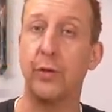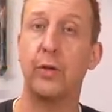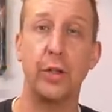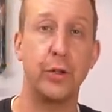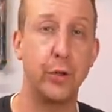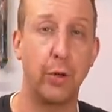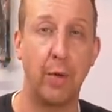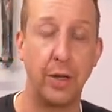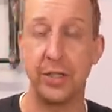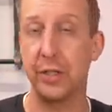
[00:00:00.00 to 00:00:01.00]
If you're doing
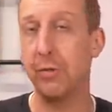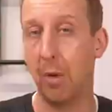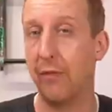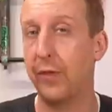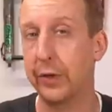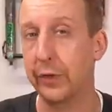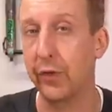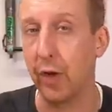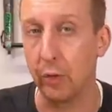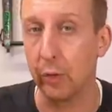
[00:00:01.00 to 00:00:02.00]
enduro races, you might find on
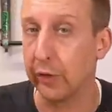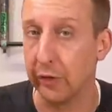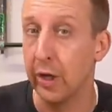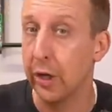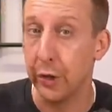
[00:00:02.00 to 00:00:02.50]
certain courses,